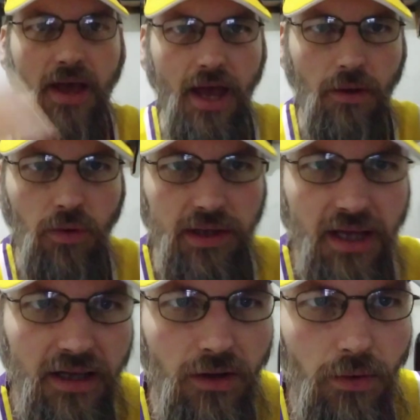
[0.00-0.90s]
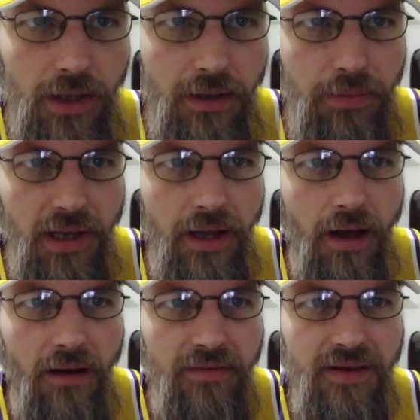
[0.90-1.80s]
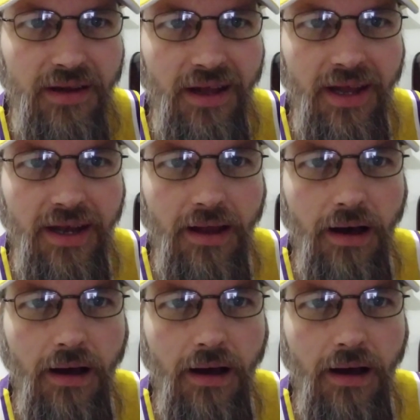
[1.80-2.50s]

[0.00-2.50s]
and what they do in the playoffs, and